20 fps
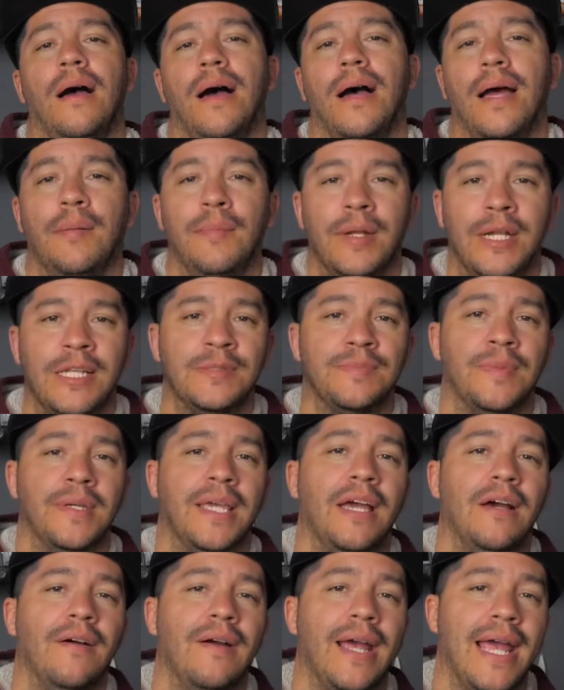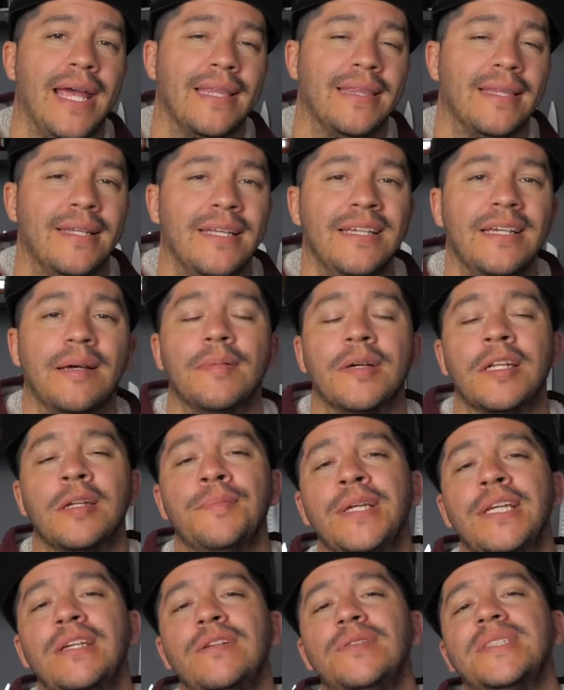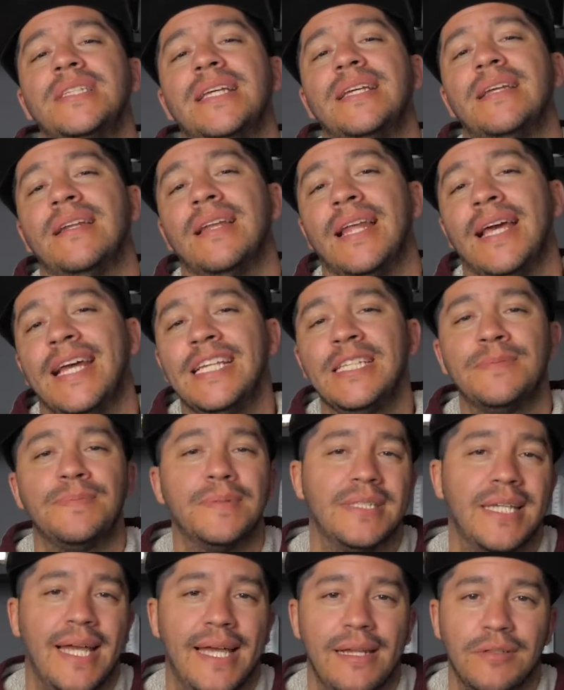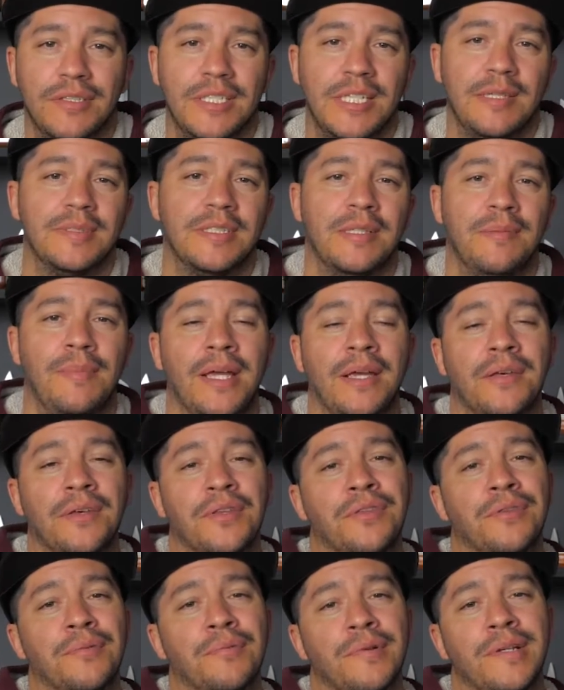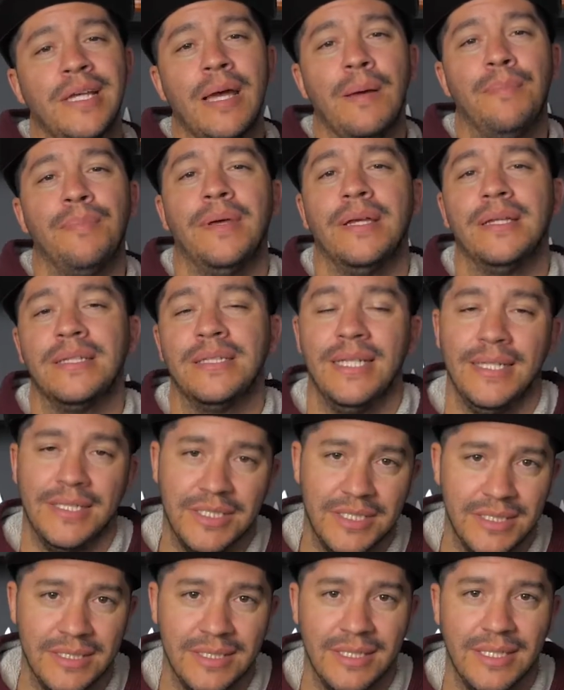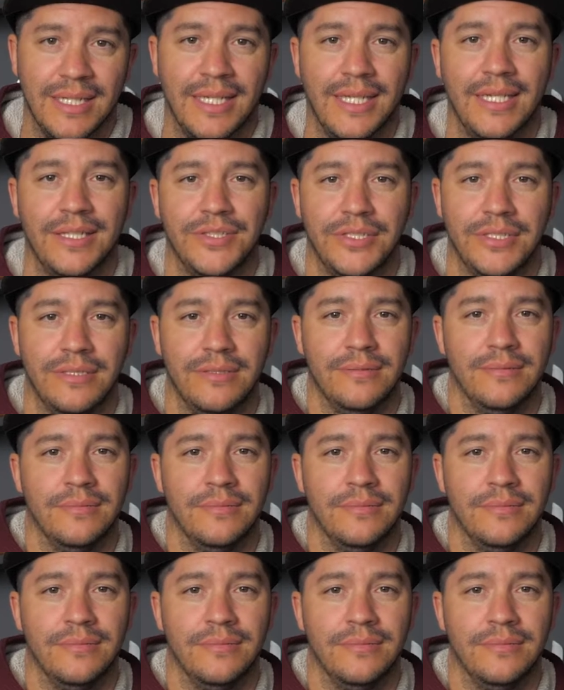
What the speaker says: Hi, my name is Mikel Anthony. I'm gonna be using Lay's potato chips to make 3 epic dishes in the kitchen.